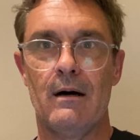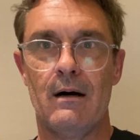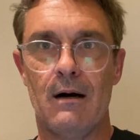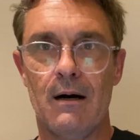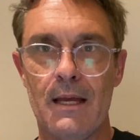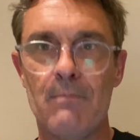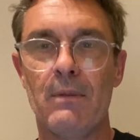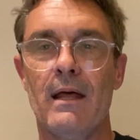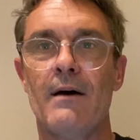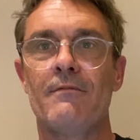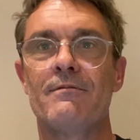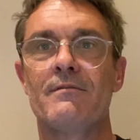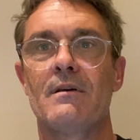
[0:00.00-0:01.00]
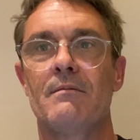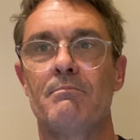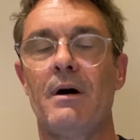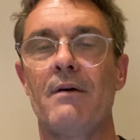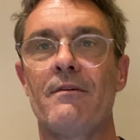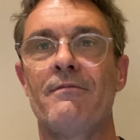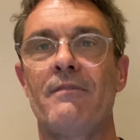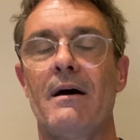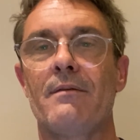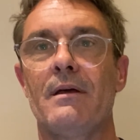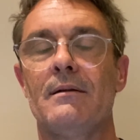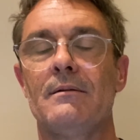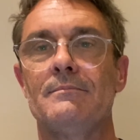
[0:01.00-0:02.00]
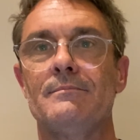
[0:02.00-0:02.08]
I am loved by the Father.